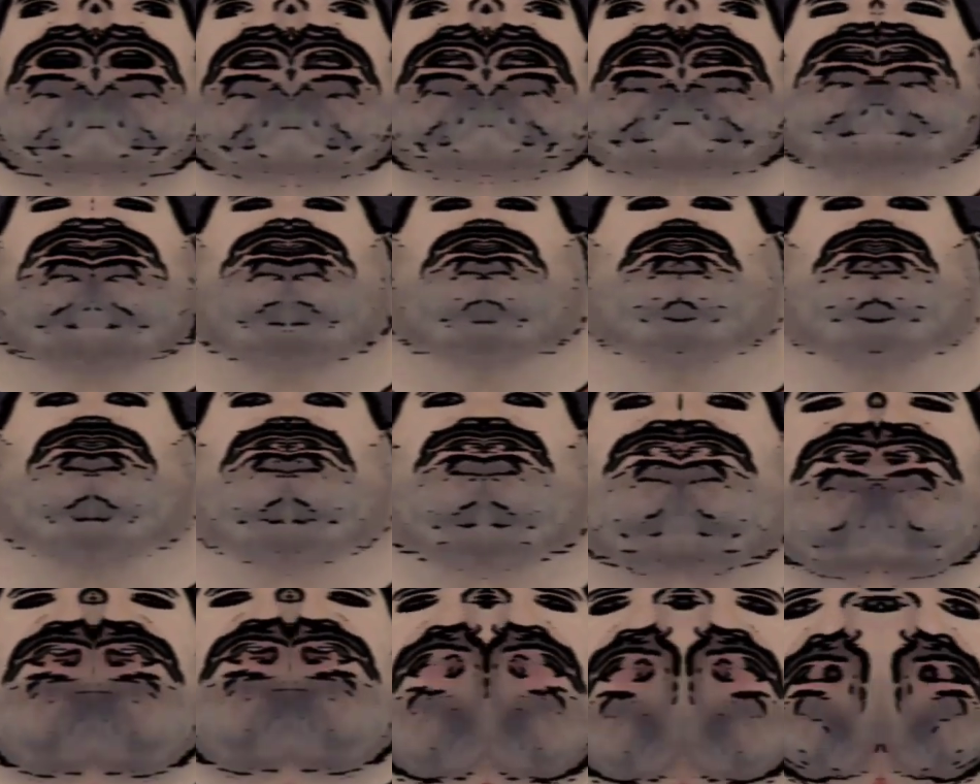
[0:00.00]
but
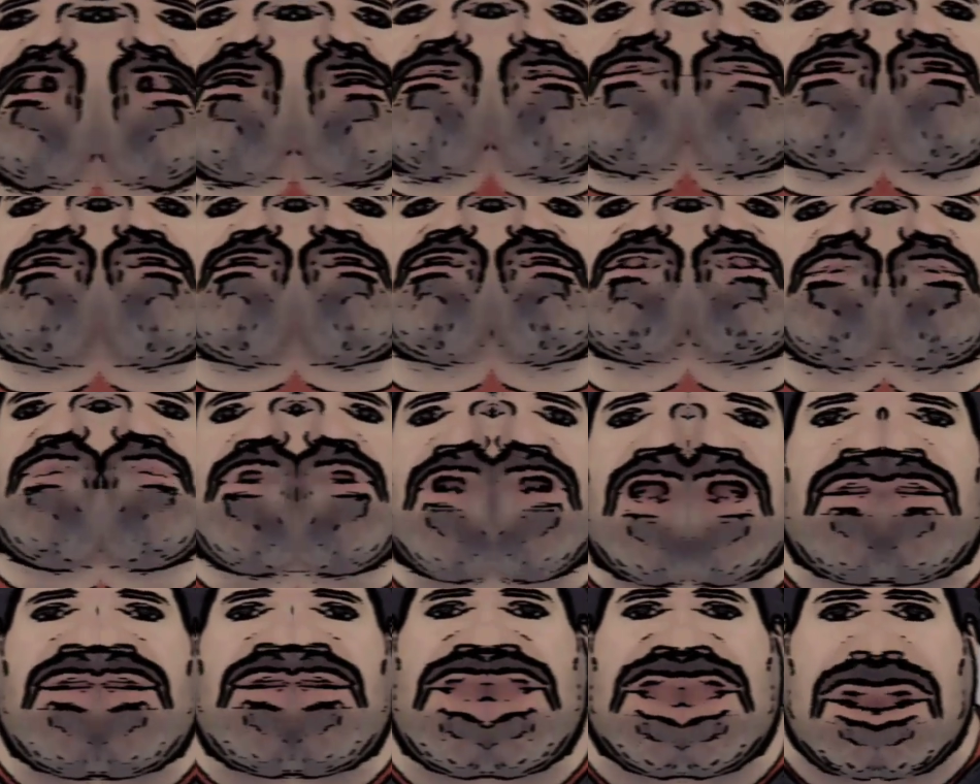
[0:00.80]
there is an element
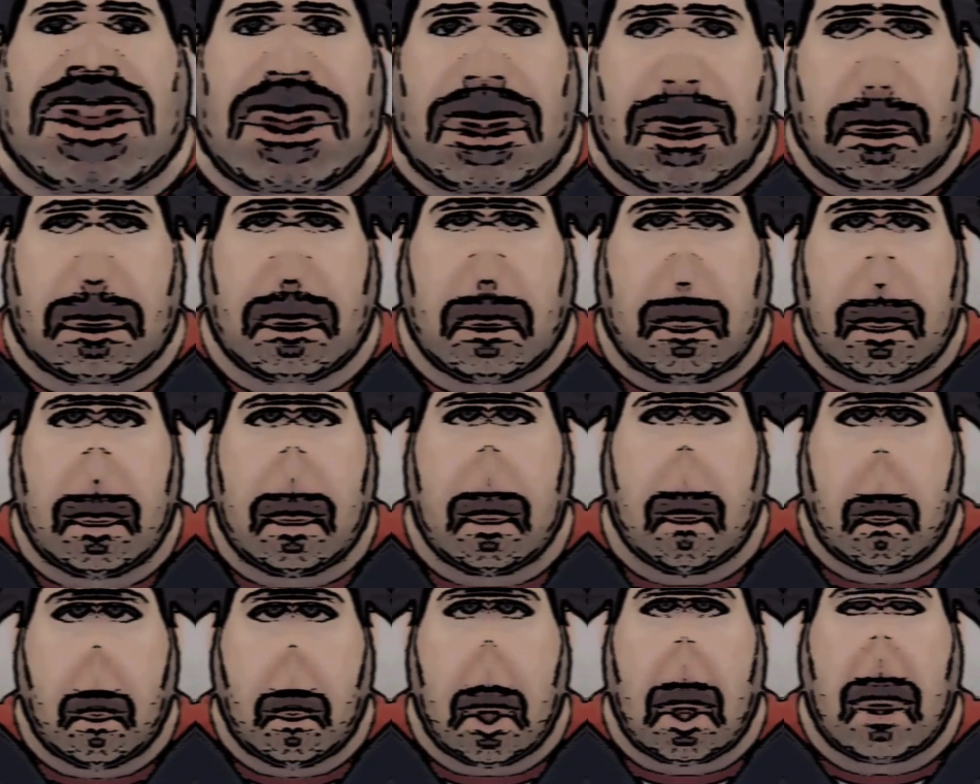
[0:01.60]
where the public
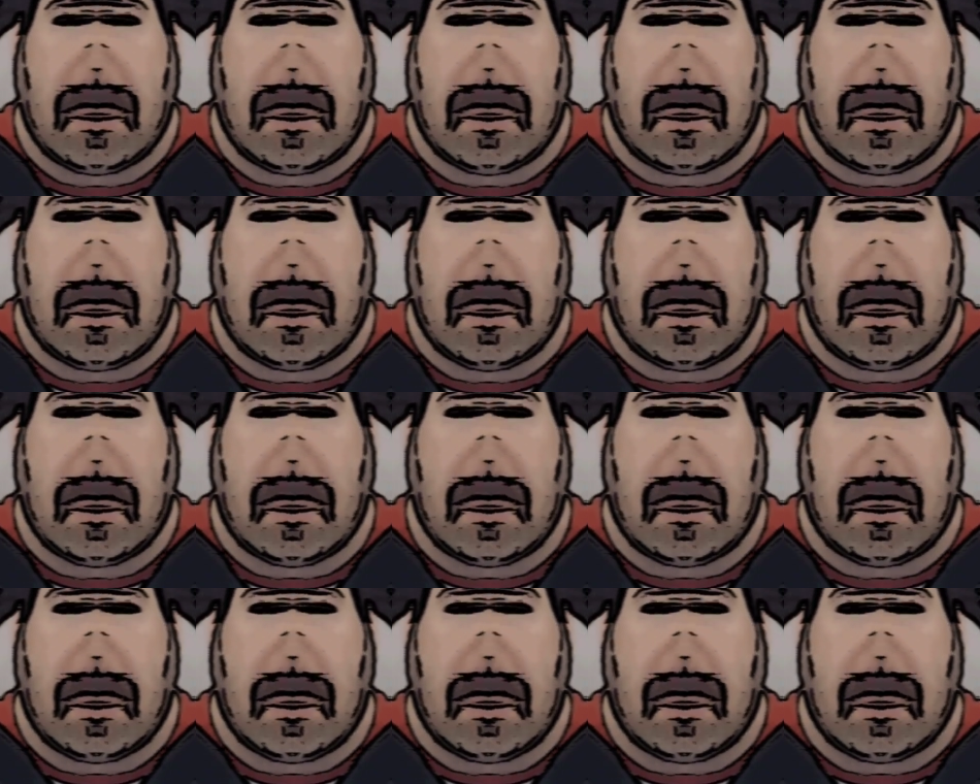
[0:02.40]
also is